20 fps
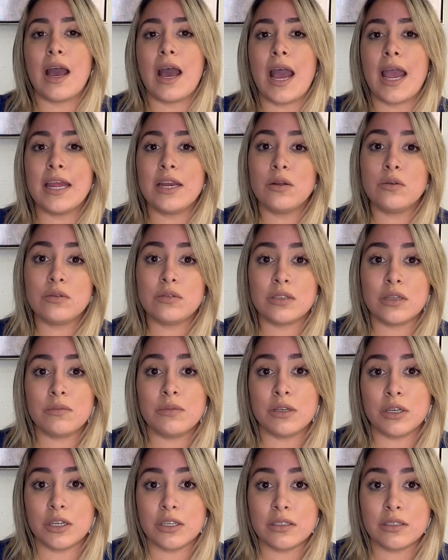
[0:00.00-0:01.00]
I know some
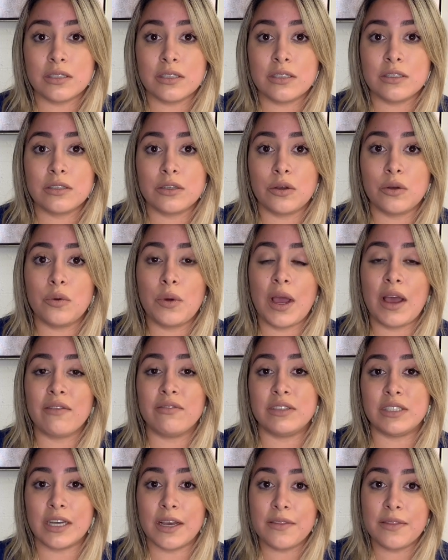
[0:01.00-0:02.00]
nurses who
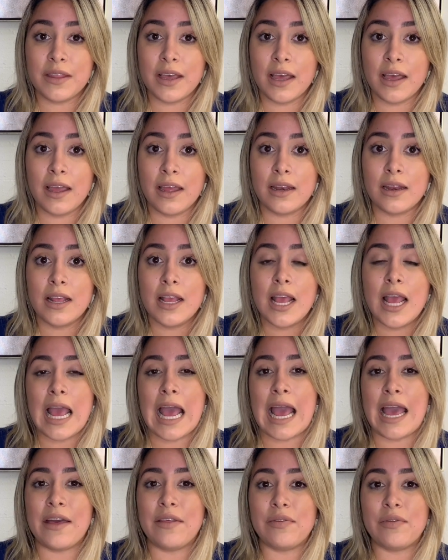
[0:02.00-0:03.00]
have done that
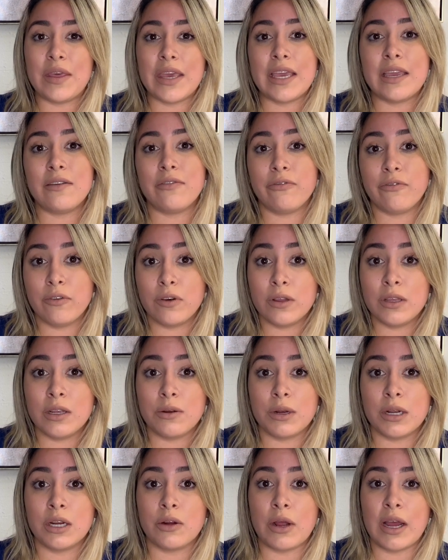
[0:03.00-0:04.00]
and they fully
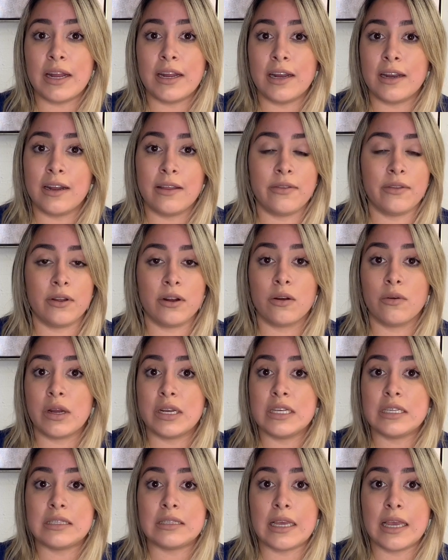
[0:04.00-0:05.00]
regret it, and they're
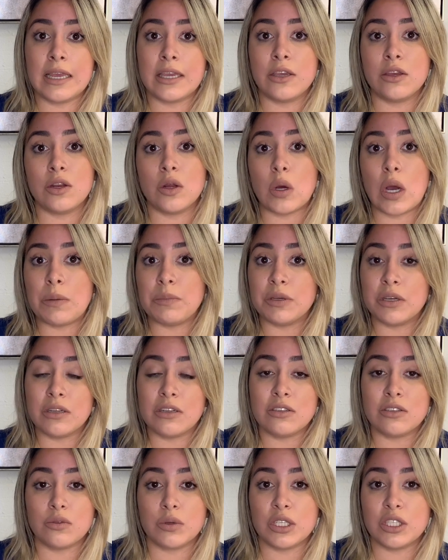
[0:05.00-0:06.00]
already saying, I'm going
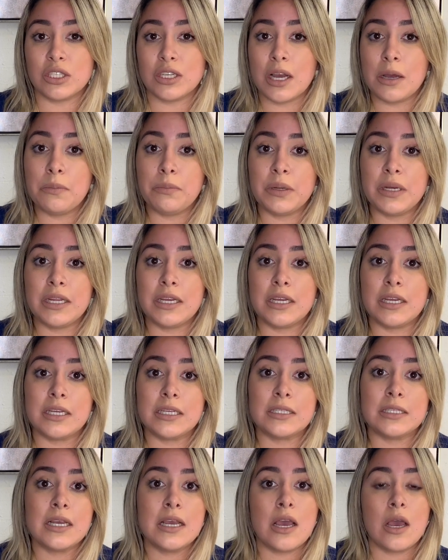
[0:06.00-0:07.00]
to switch
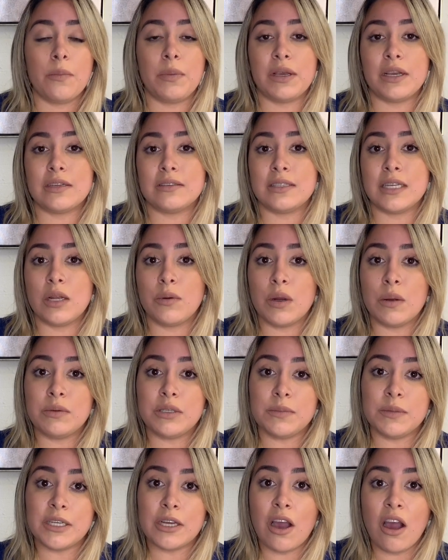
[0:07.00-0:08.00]
companies because they
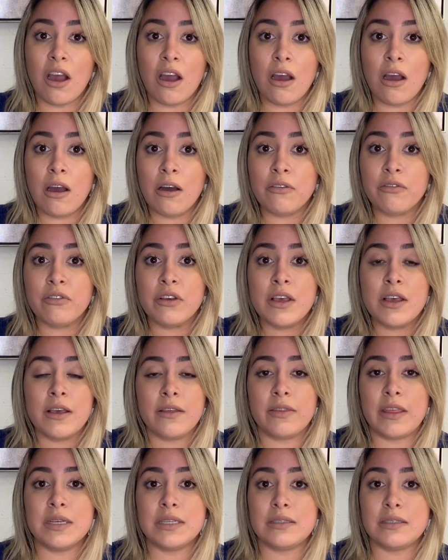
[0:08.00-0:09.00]
ripped me off.
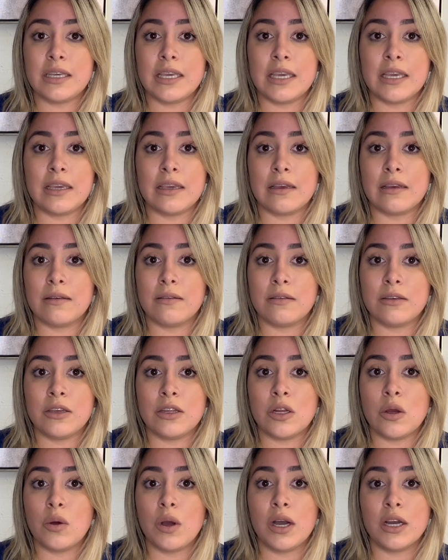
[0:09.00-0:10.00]
They're saying,
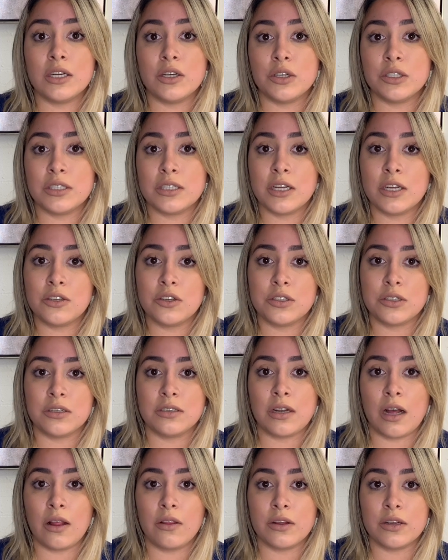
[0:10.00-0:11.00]
hundreds and hundreds of
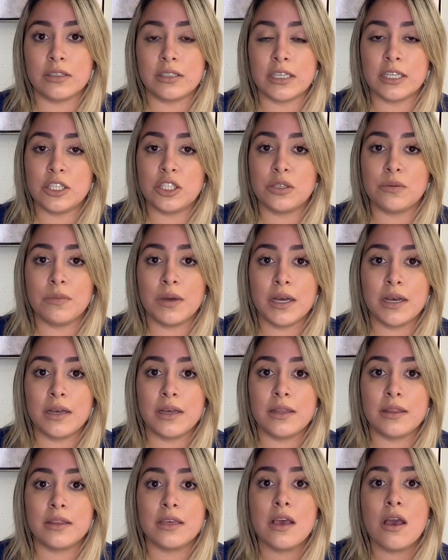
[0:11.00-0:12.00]
dollars each
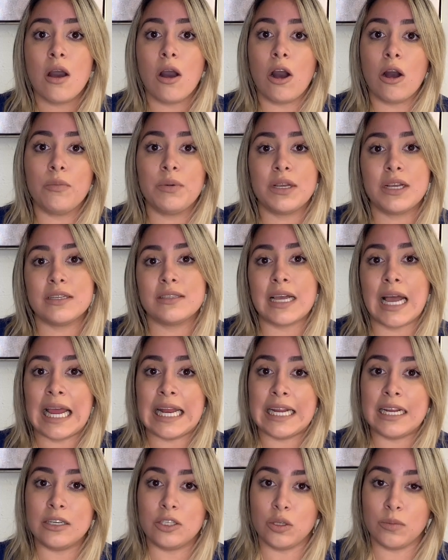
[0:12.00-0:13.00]
month, all because I
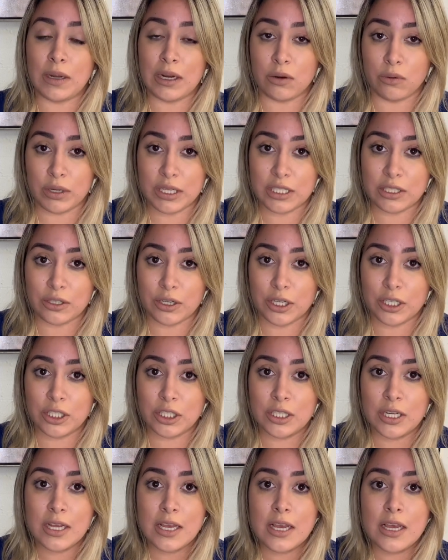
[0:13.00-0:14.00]
didn't do my
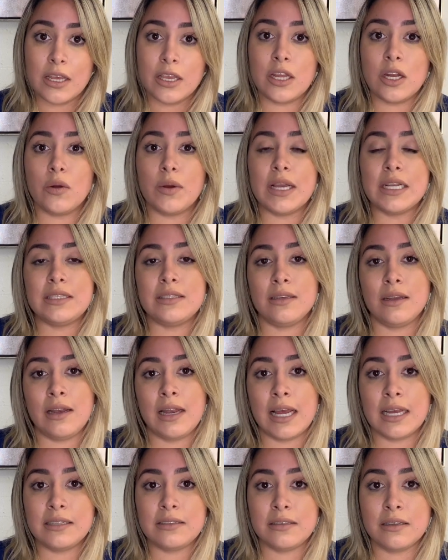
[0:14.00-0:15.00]
research. It's a
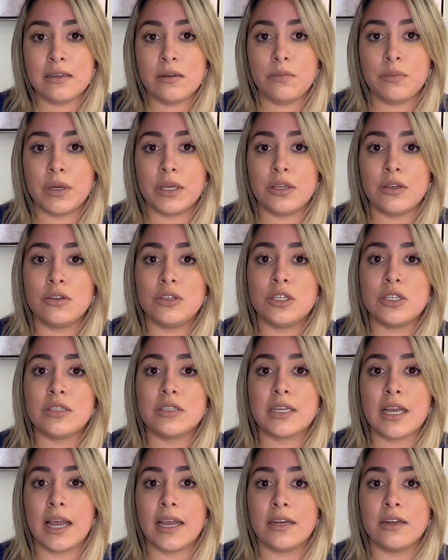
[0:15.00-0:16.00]
lesson, but you
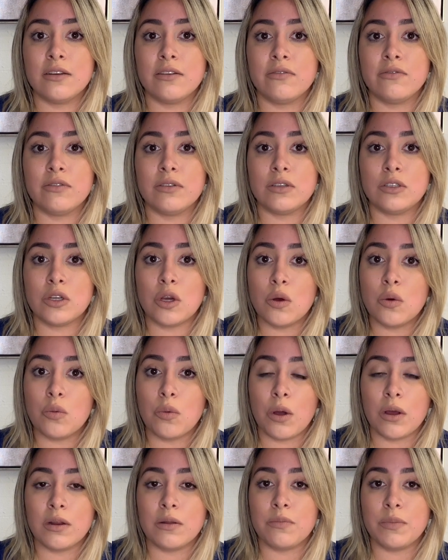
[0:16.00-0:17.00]
just kind of don't
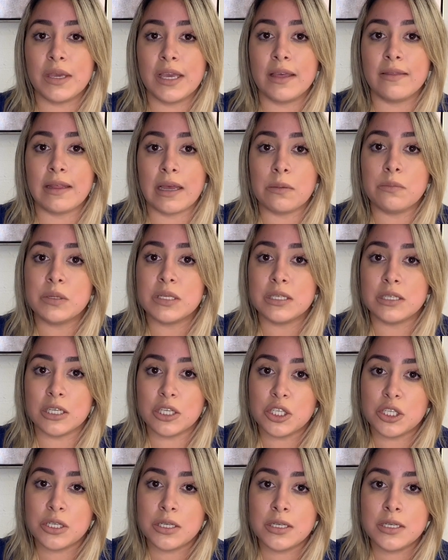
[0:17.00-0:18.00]
want to be in that
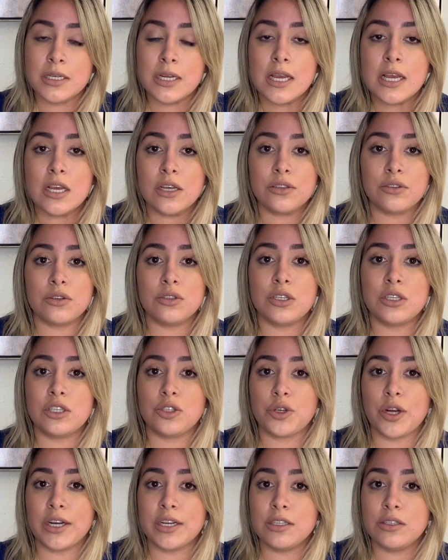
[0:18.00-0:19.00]
position. So just
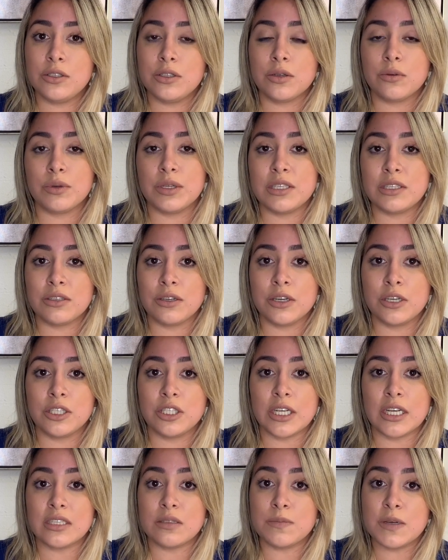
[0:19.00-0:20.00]
try to do your
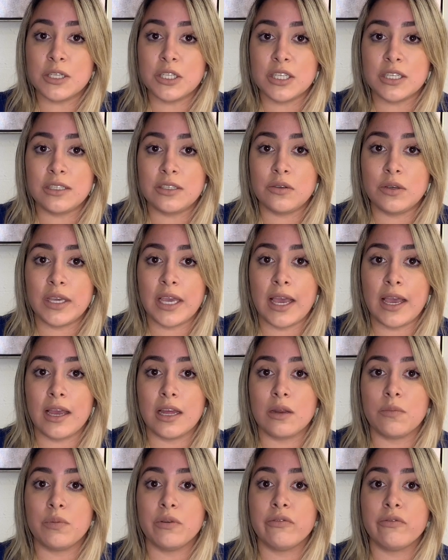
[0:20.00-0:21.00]
research as much as you
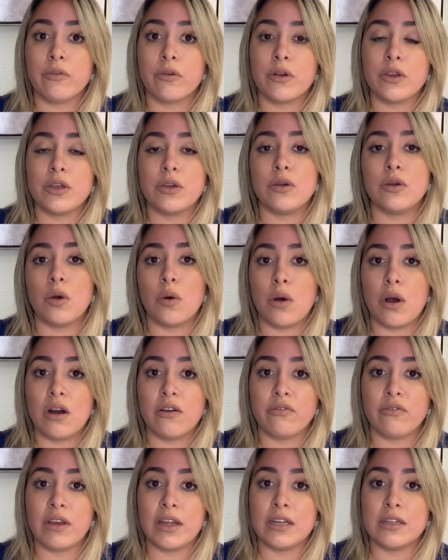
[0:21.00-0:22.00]
can before you go
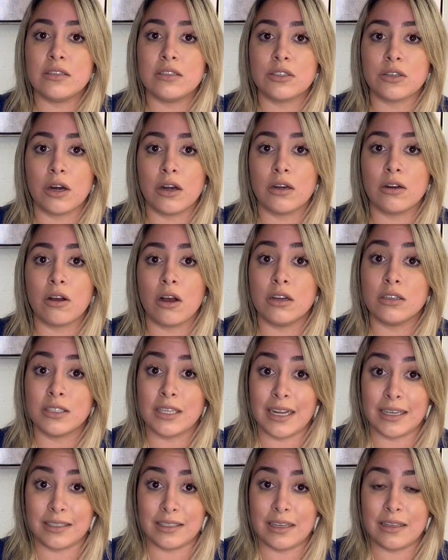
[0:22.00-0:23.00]
off and start
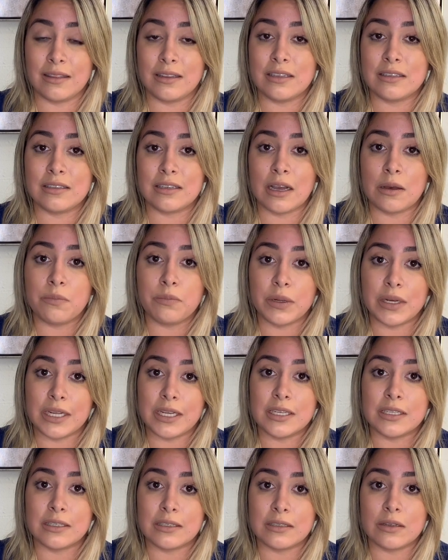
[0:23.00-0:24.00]
contacting these
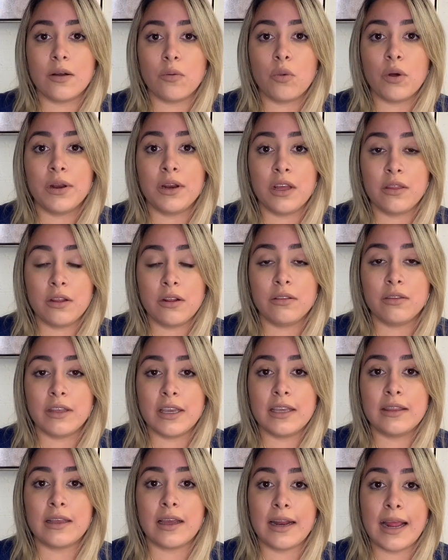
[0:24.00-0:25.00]
companies. One other
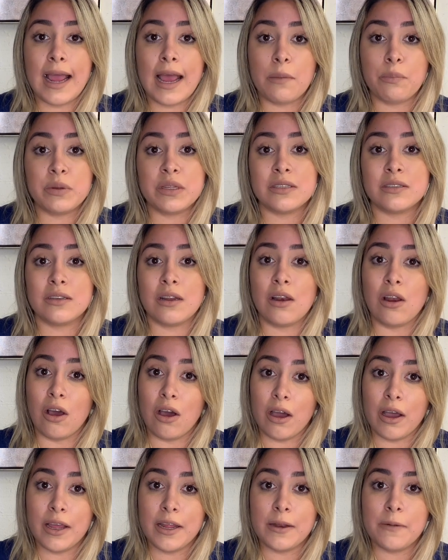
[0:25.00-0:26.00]
thing that happens a
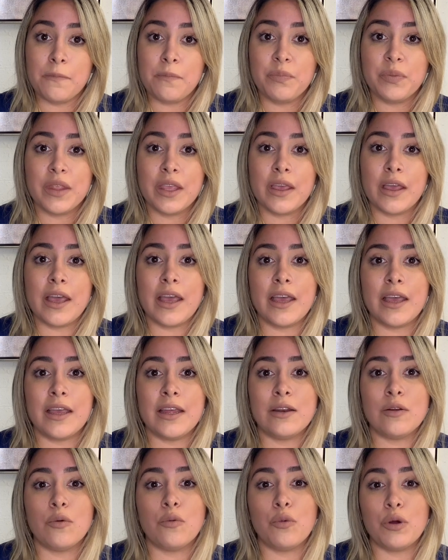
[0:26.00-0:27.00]
lot,
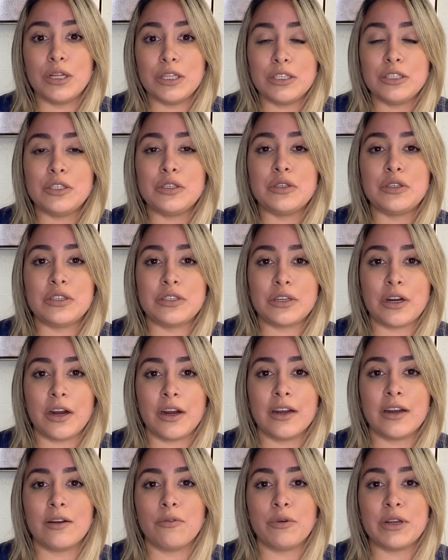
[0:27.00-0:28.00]
and once you
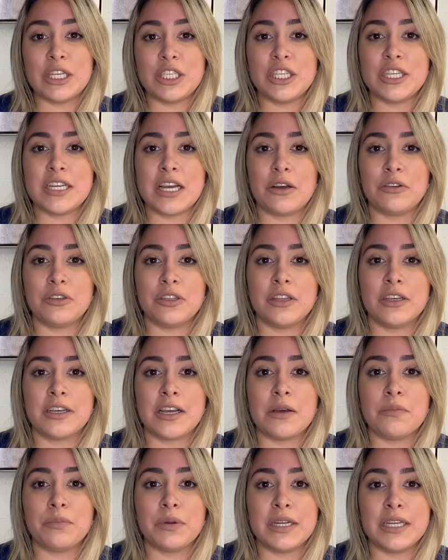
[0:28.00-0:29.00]
start reaching out to the
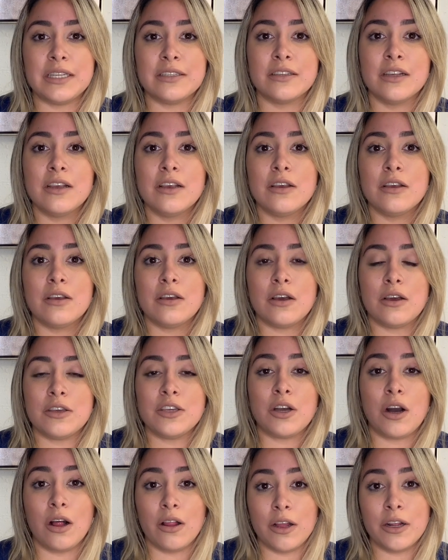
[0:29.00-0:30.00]
companies,
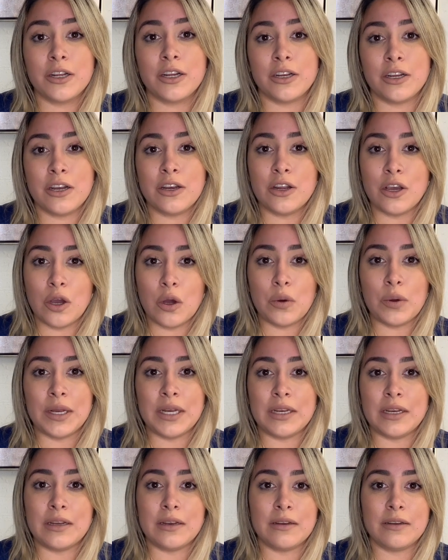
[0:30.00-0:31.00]
y'all are going to know
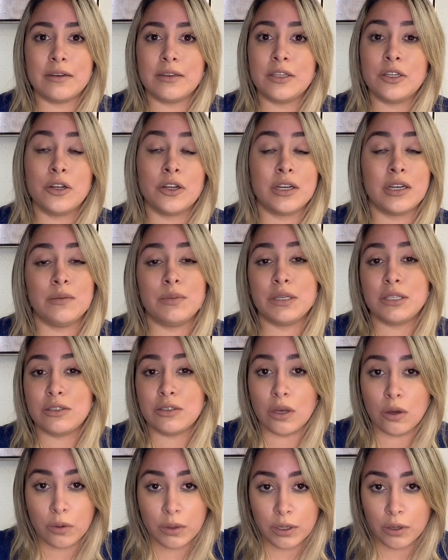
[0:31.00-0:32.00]
and you're going to be
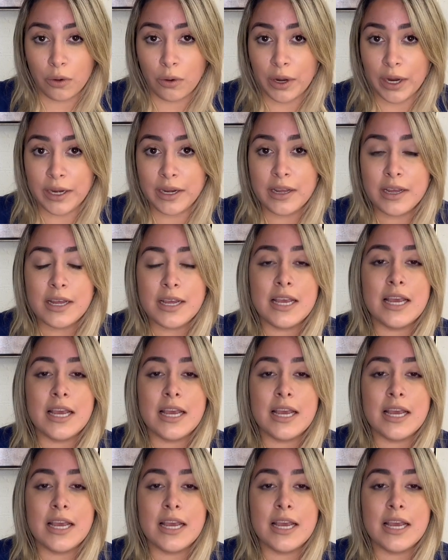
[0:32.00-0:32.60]
so annoyed.